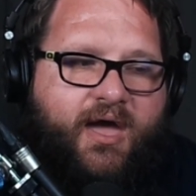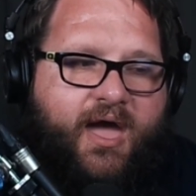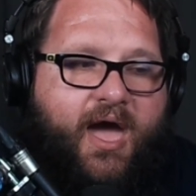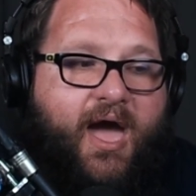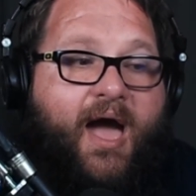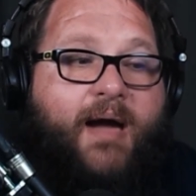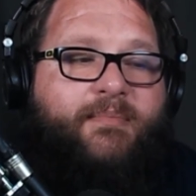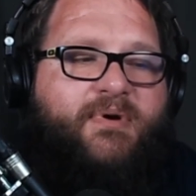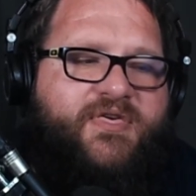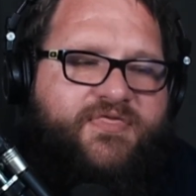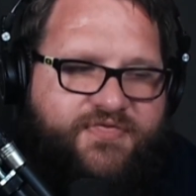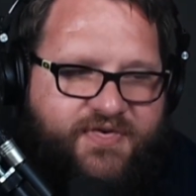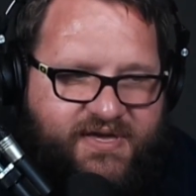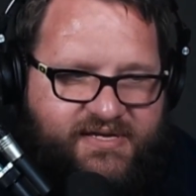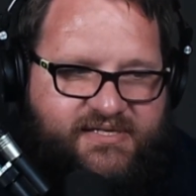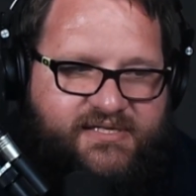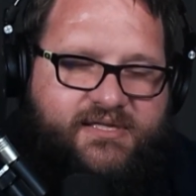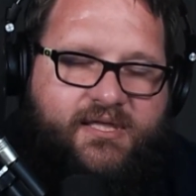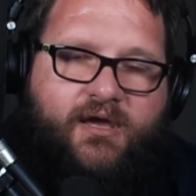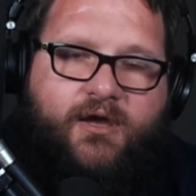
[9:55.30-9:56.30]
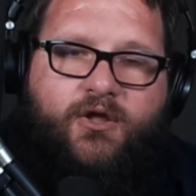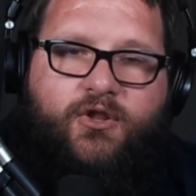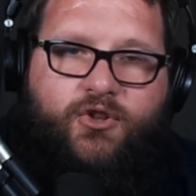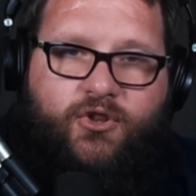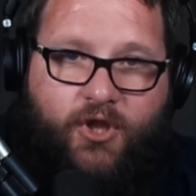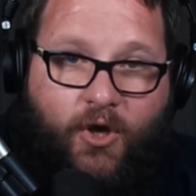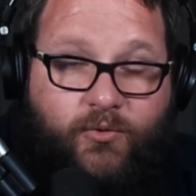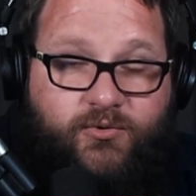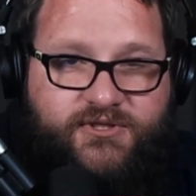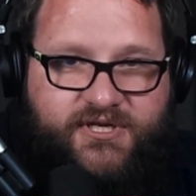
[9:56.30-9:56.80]
Amethyst
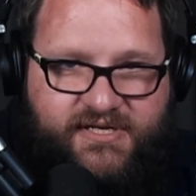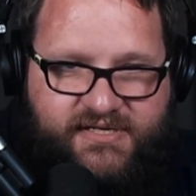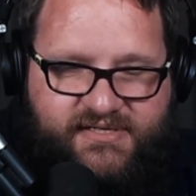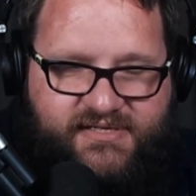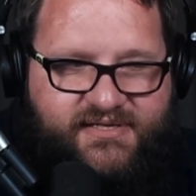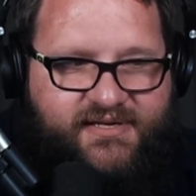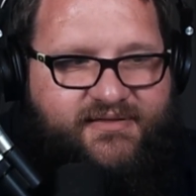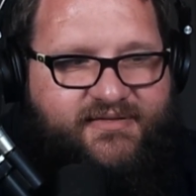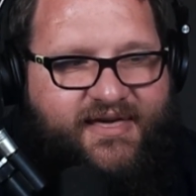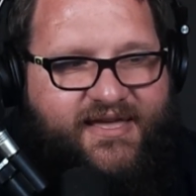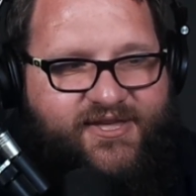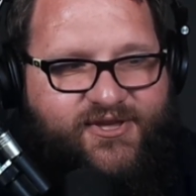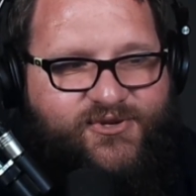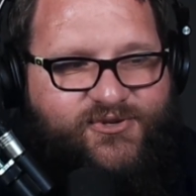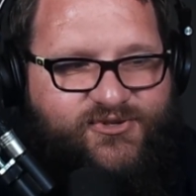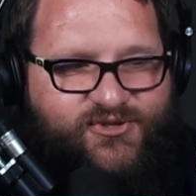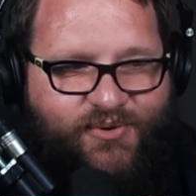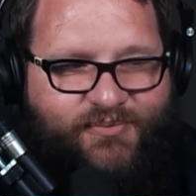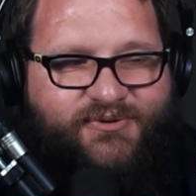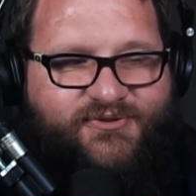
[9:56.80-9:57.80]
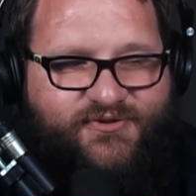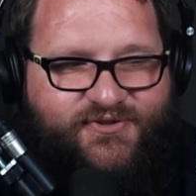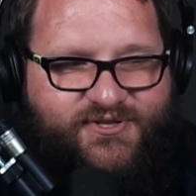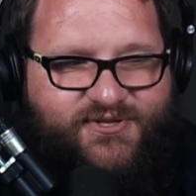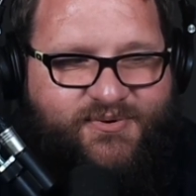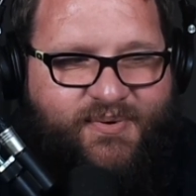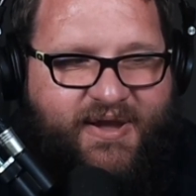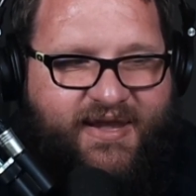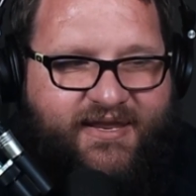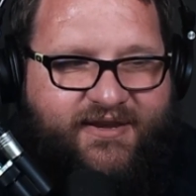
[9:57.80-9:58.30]
Lotus, thank you so much for the
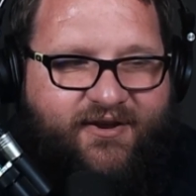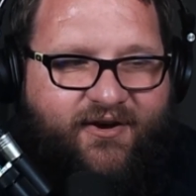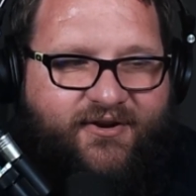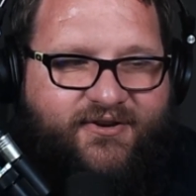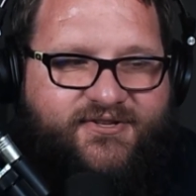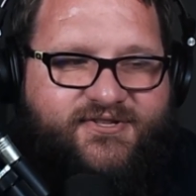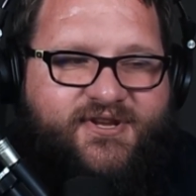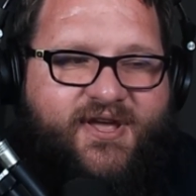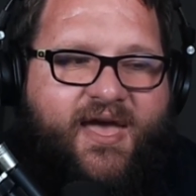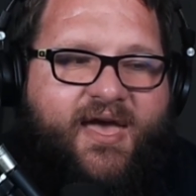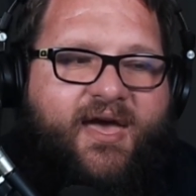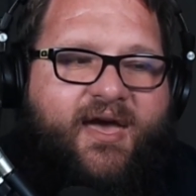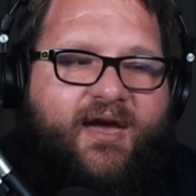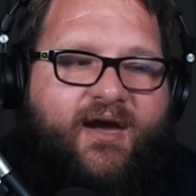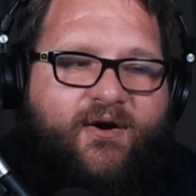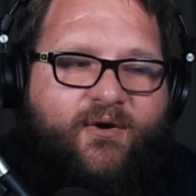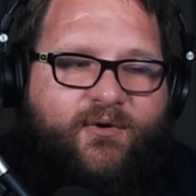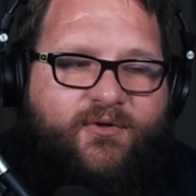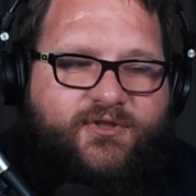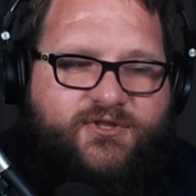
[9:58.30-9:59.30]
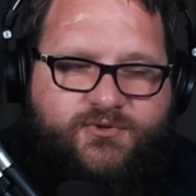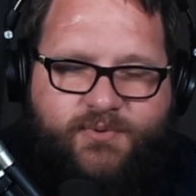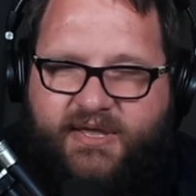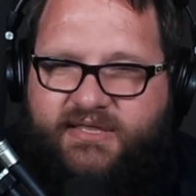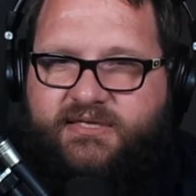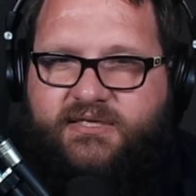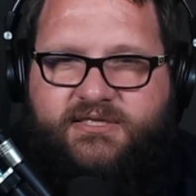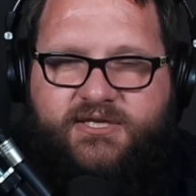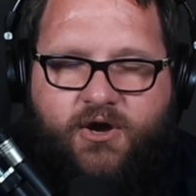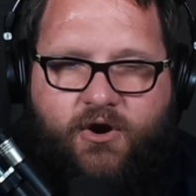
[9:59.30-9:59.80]
$20 or the
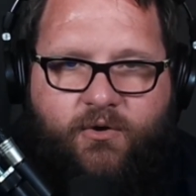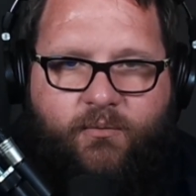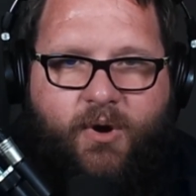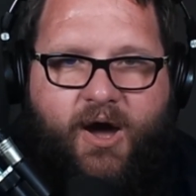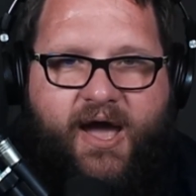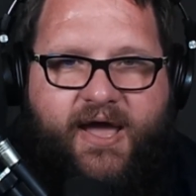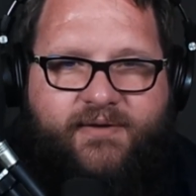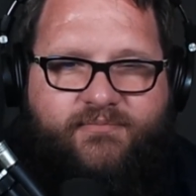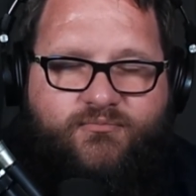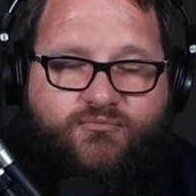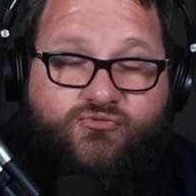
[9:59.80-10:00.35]
20 TRY.